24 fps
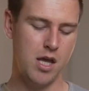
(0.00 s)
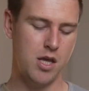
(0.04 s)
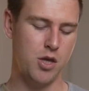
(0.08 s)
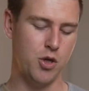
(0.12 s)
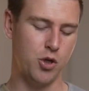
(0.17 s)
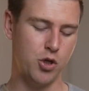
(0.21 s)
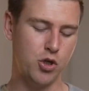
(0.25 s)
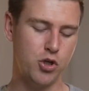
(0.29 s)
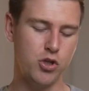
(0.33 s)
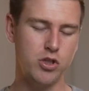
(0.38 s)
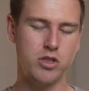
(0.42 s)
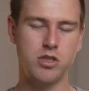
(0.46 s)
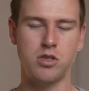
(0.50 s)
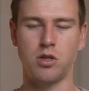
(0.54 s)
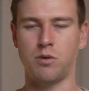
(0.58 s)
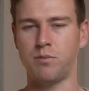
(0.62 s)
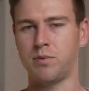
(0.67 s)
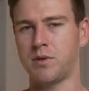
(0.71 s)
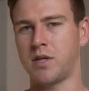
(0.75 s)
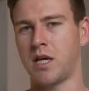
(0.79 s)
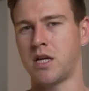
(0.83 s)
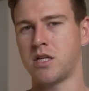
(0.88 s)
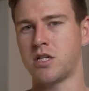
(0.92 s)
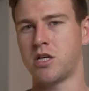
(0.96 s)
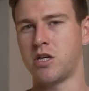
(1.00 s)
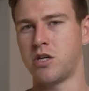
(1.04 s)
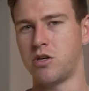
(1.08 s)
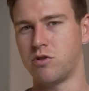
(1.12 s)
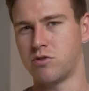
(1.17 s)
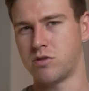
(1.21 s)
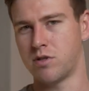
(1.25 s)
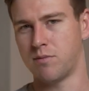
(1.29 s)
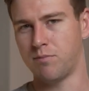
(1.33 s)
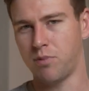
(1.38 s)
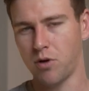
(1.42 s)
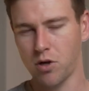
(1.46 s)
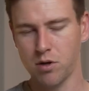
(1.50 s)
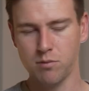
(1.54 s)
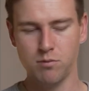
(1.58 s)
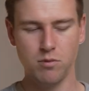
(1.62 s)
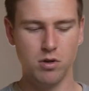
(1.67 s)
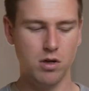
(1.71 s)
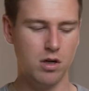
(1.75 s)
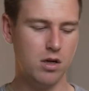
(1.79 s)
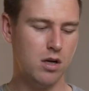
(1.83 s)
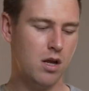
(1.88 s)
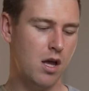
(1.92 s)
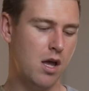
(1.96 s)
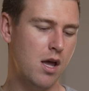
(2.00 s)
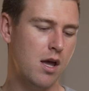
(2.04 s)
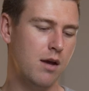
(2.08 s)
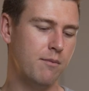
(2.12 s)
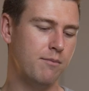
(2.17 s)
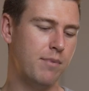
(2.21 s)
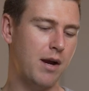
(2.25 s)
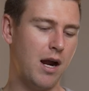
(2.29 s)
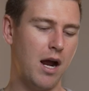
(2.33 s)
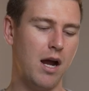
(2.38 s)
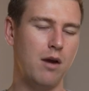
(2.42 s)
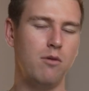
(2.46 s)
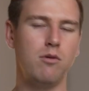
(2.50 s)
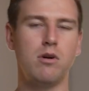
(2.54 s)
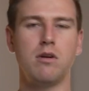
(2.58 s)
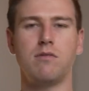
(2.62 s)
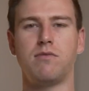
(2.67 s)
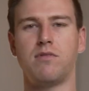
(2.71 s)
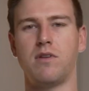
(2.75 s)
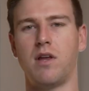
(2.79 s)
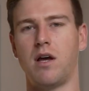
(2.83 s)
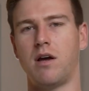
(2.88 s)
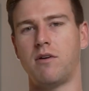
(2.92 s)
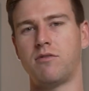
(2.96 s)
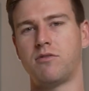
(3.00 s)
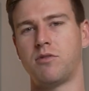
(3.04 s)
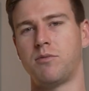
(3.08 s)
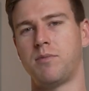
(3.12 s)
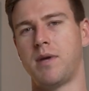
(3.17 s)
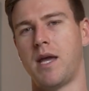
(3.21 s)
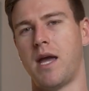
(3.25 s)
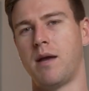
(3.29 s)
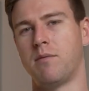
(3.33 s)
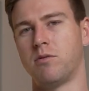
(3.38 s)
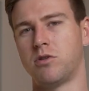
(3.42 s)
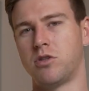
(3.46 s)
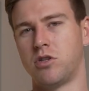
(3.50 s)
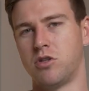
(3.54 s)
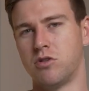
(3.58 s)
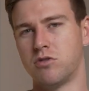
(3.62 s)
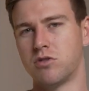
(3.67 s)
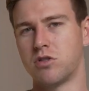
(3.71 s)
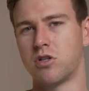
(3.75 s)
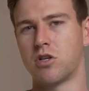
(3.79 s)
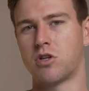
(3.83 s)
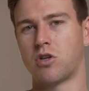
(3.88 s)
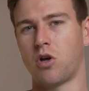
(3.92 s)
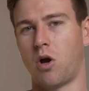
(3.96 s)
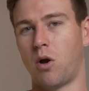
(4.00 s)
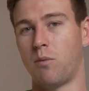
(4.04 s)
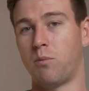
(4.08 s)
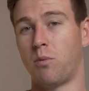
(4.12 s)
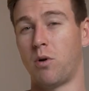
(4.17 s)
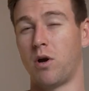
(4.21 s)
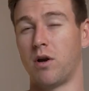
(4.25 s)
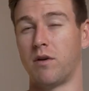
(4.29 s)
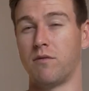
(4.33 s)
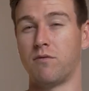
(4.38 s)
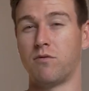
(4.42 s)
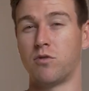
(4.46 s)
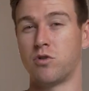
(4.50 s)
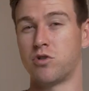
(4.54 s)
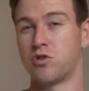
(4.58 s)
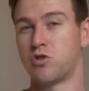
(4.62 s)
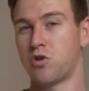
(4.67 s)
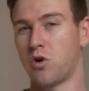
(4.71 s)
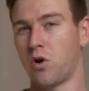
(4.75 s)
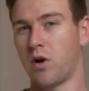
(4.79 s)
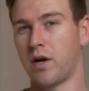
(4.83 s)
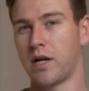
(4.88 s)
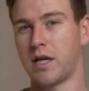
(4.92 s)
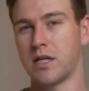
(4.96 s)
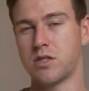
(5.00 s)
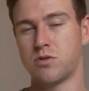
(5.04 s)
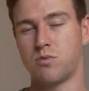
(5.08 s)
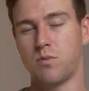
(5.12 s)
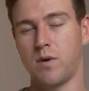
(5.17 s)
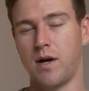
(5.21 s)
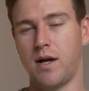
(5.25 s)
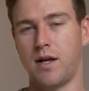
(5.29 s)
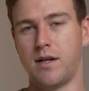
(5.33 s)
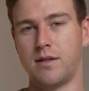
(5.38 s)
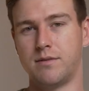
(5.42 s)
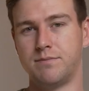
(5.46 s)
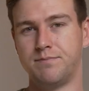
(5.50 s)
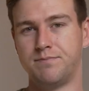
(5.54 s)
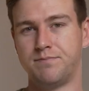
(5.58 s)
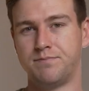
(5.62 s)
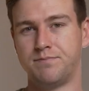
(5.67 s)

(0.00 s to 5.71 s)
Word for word: You could still potentially use the bottom one, but I would have loved to be able to use the top one for drawing as well.